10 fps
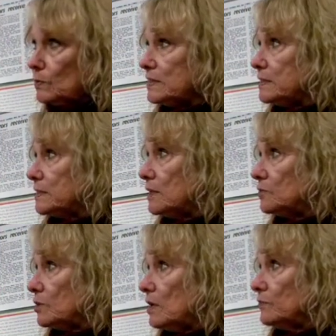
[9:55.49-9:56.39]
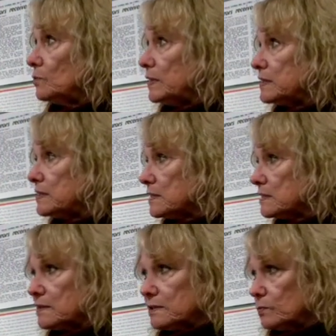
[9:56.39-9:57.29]
these undercover
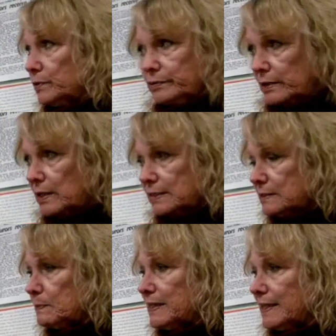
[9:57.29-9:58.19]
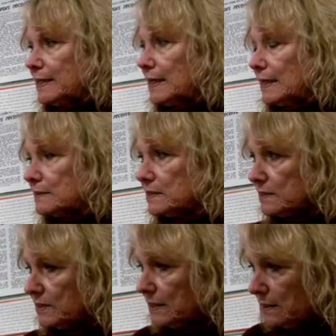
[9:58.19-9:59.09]
witnesses that were speaking against
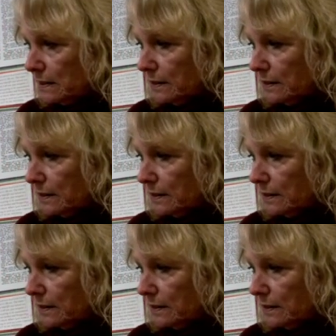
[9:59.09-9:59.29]
the